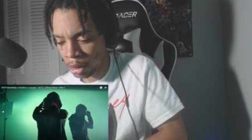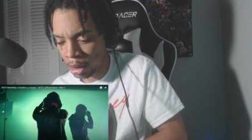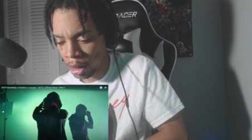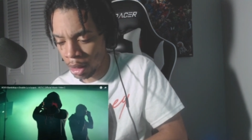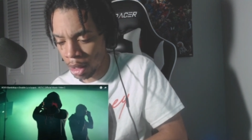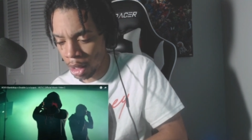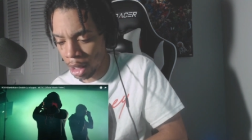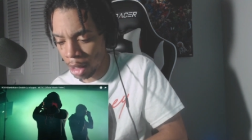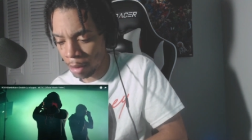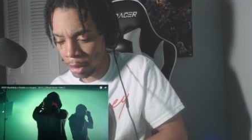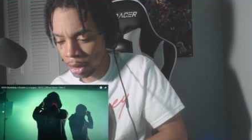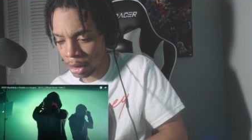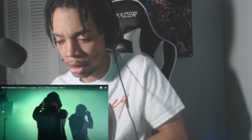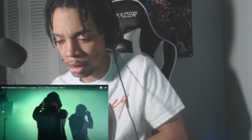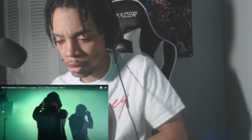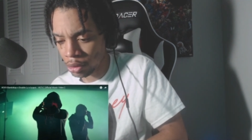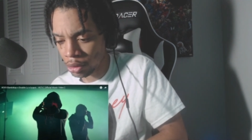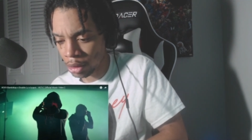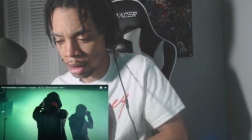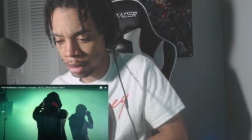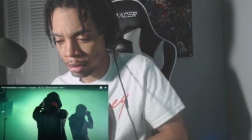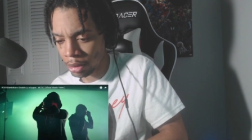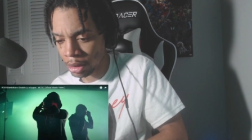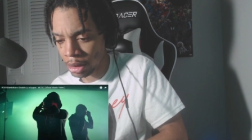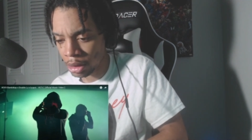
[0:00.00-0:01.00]
I meant to
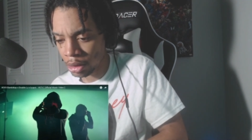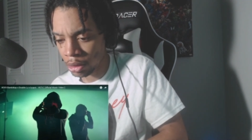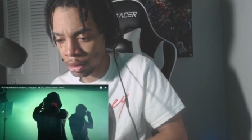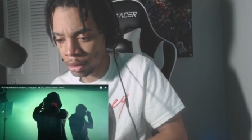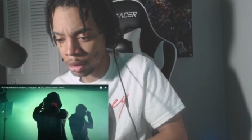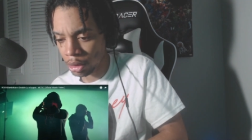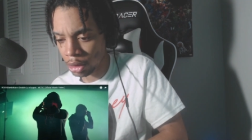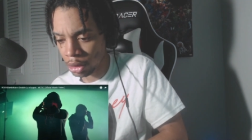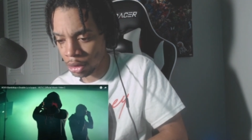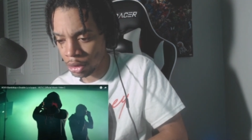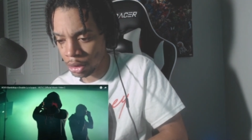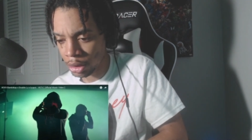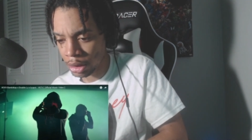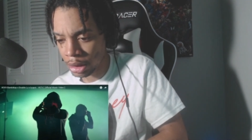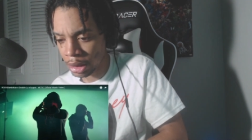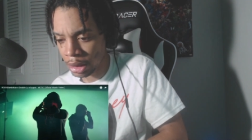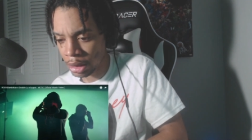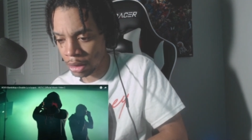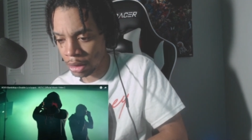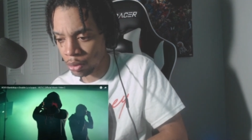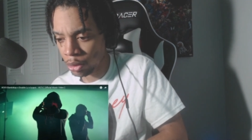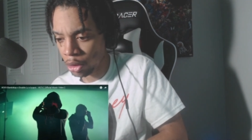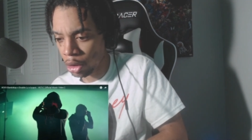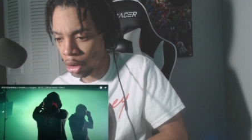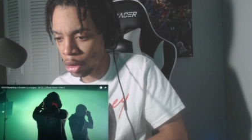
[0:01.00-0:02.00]
drop this on Thursday
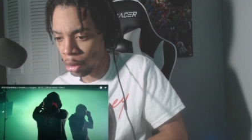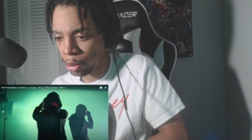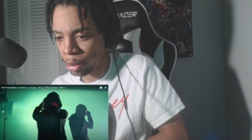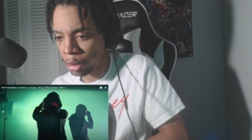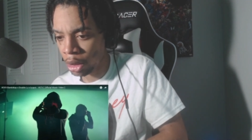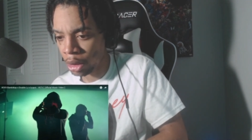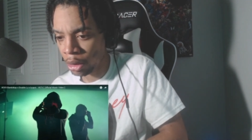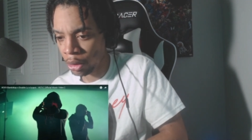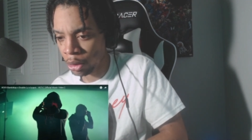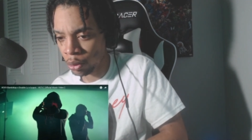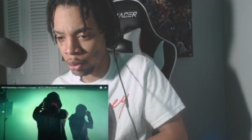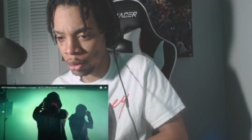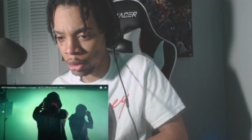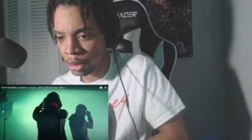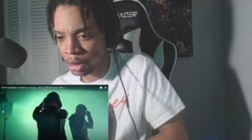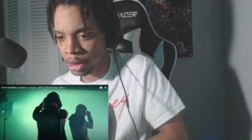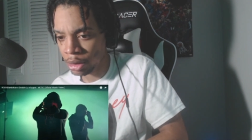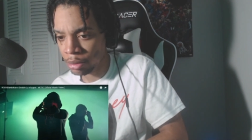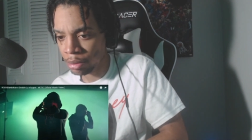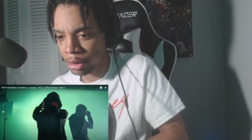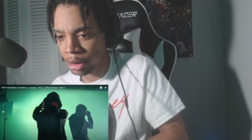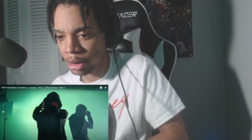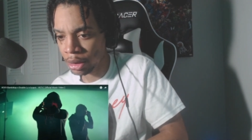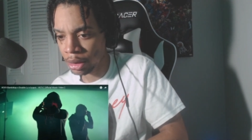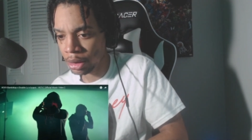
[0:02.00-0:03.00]
with all my other ones,
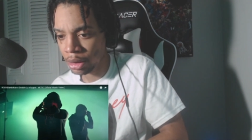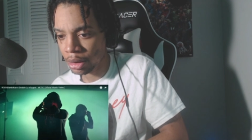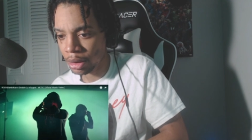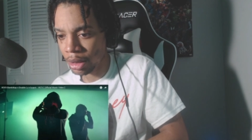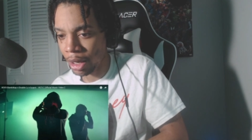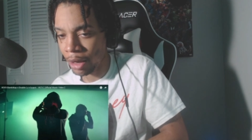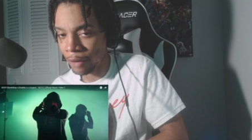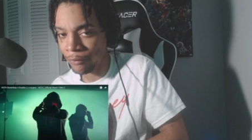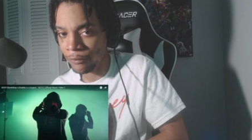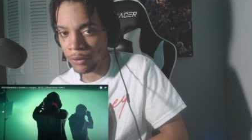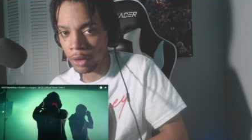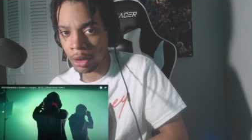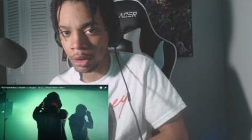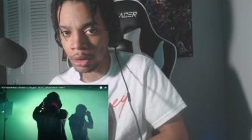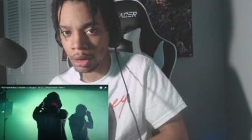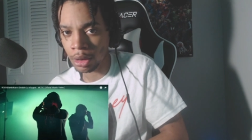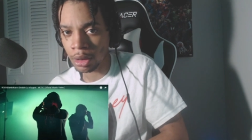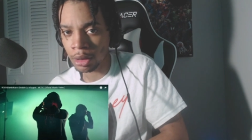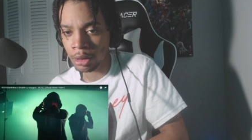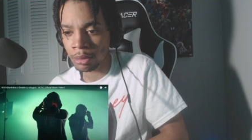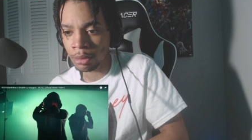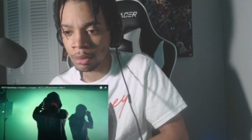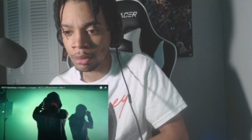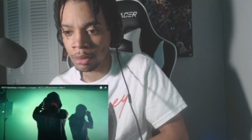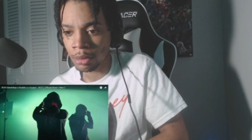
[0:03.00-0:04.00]
but I fucked
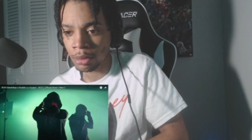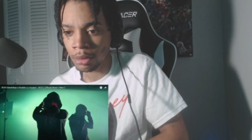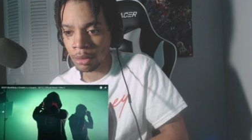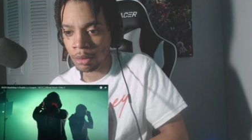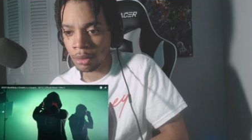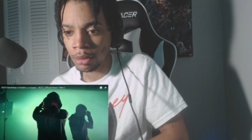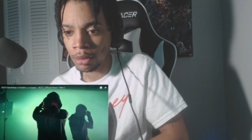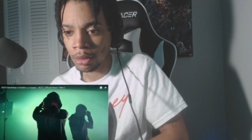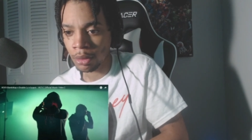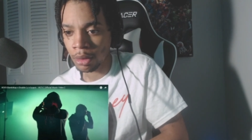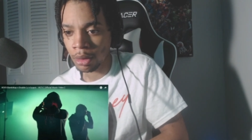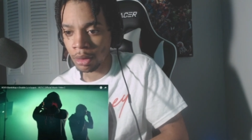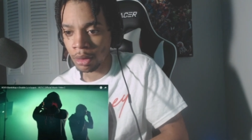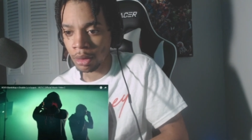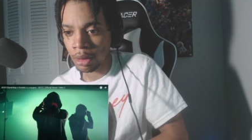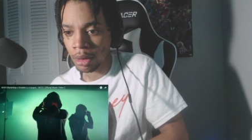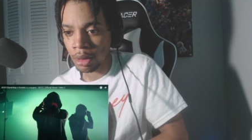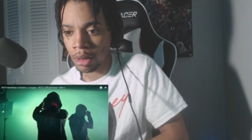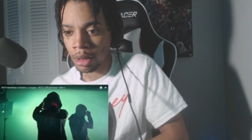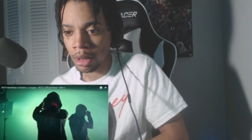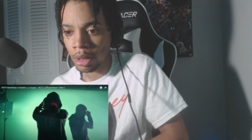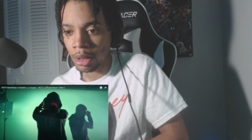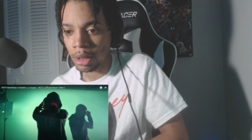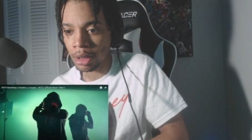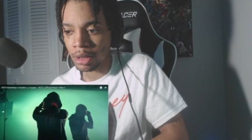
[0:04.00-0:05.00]

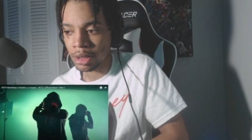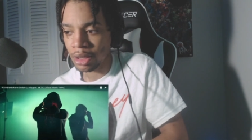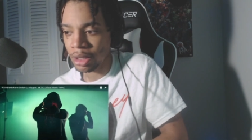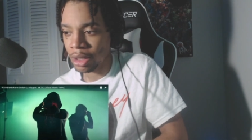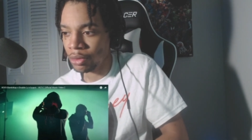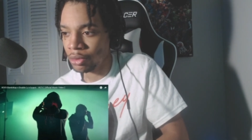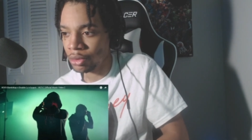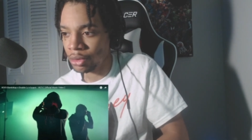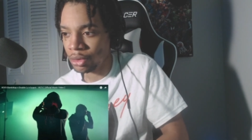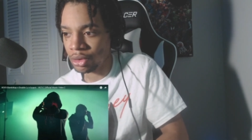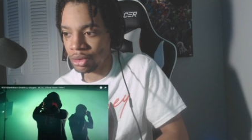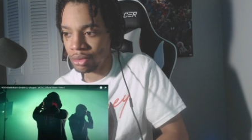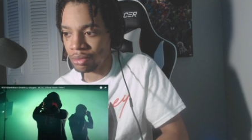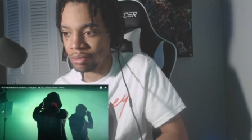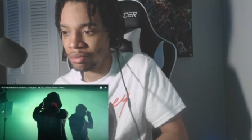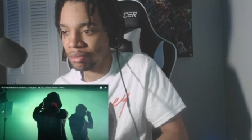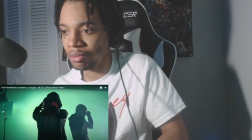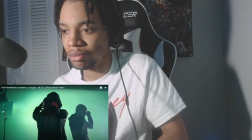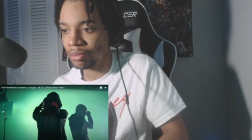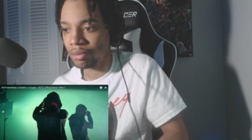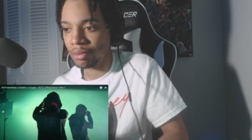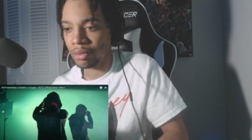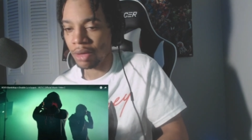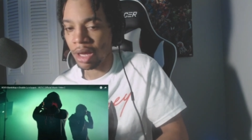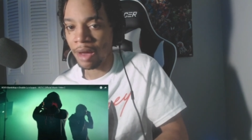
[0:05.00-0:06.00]
up because I was
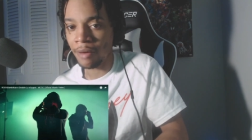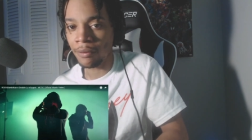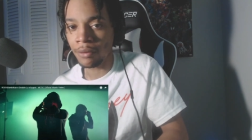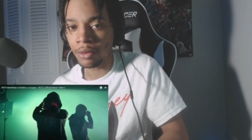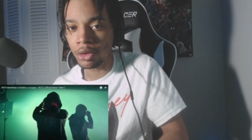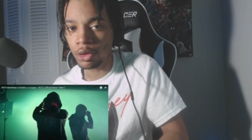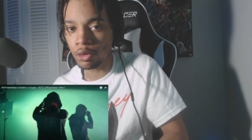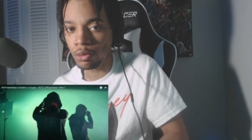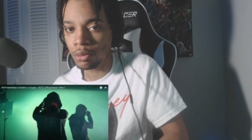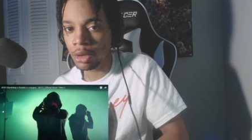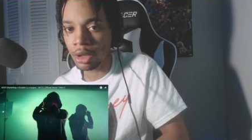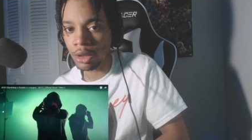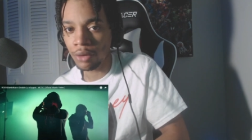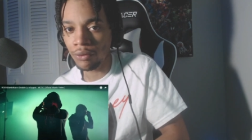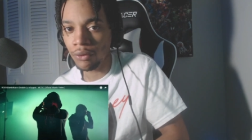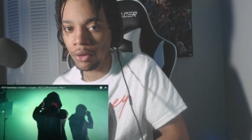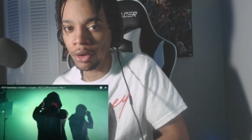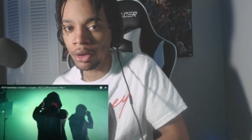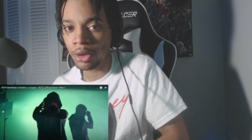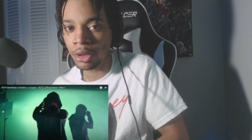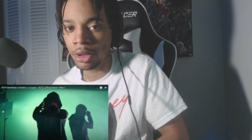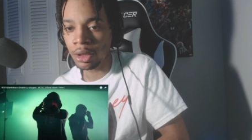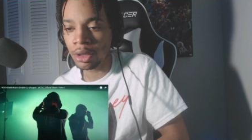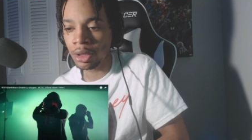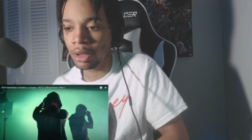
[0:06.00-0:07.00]
having too much
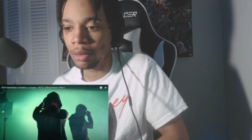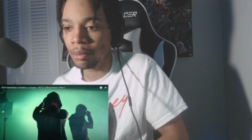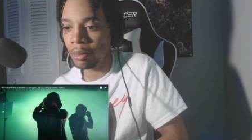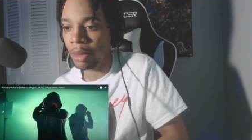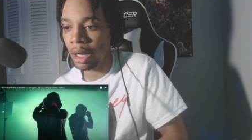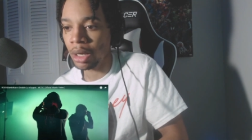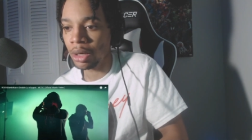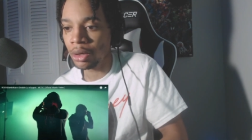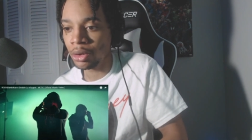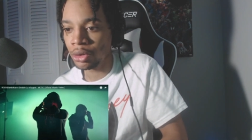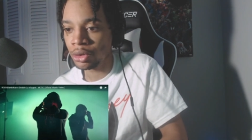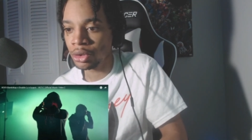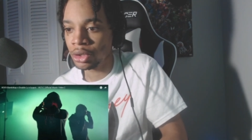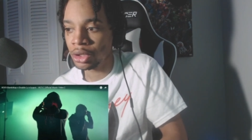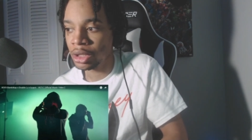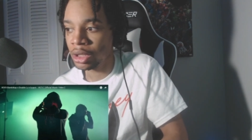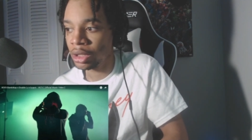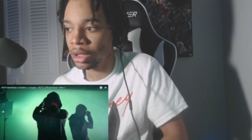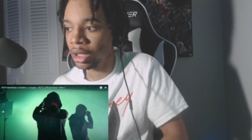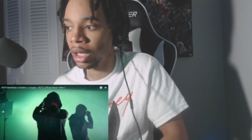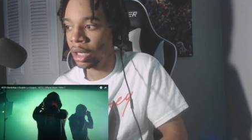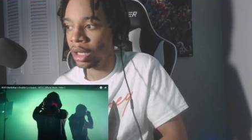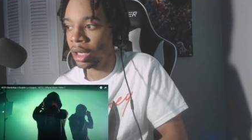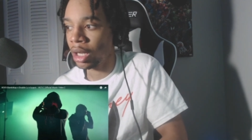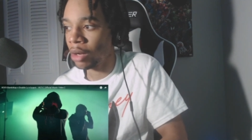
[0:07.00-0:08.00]
fun. My energy,
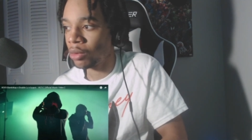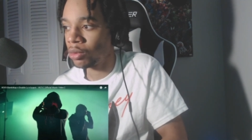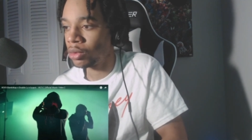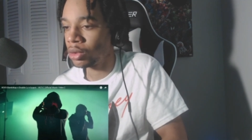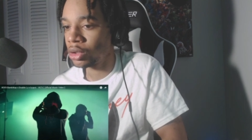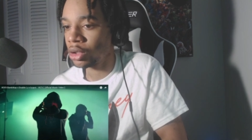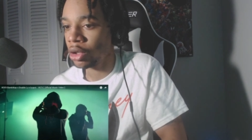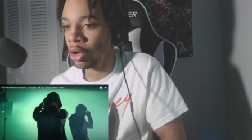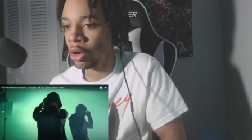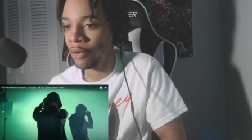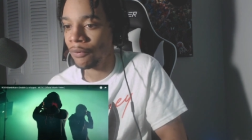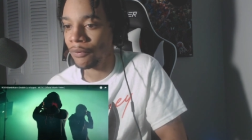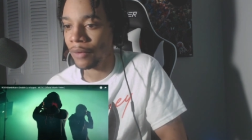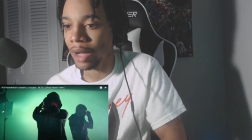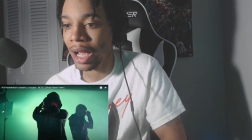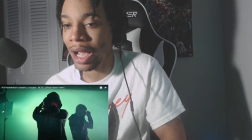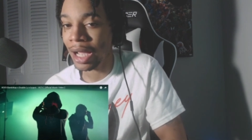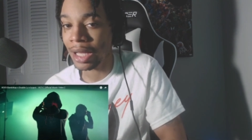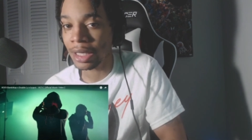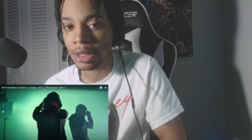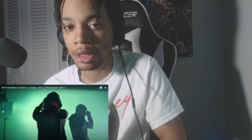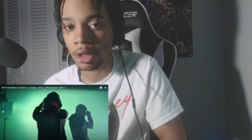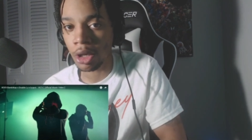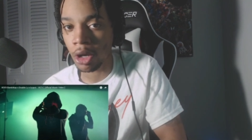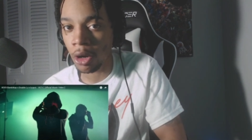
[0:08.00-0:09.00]
like I was off
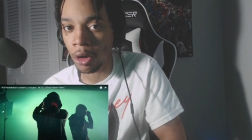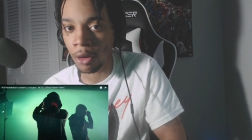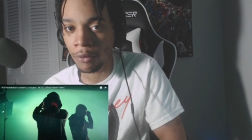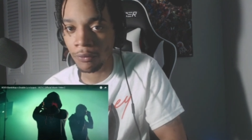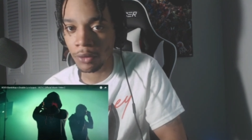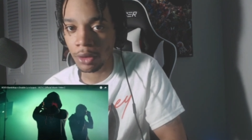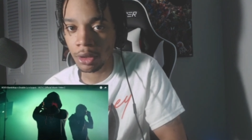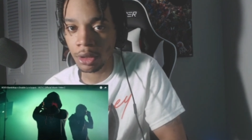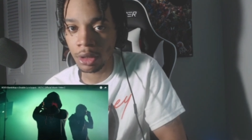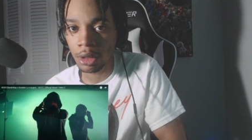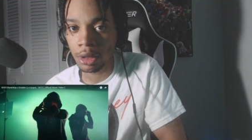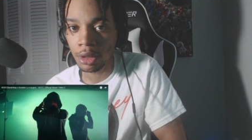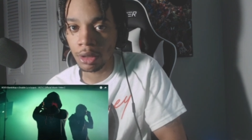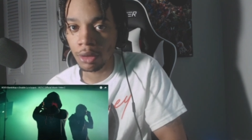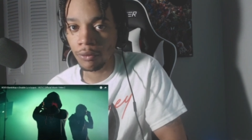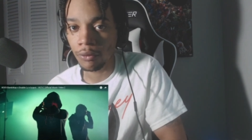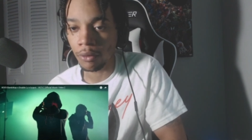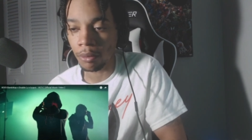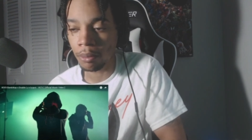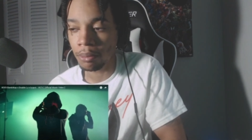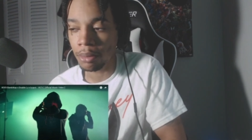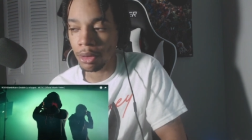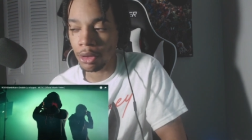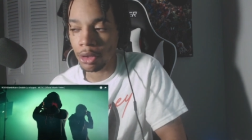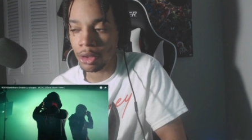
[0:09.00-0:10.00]
iced coffee
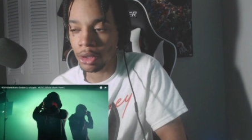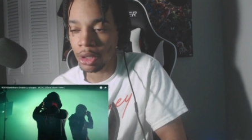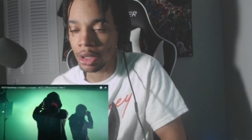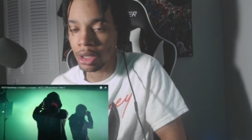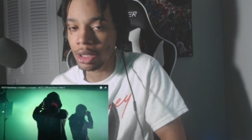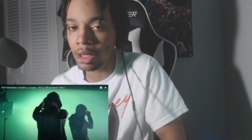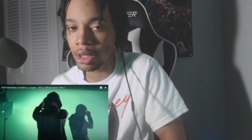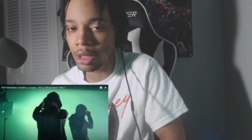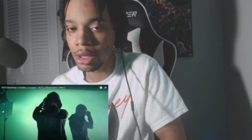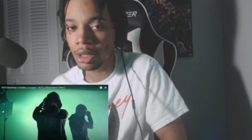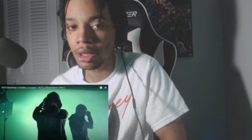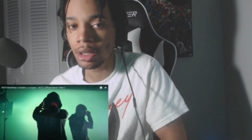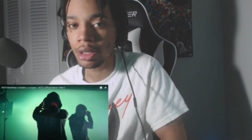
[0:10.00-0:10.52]
and Burger King.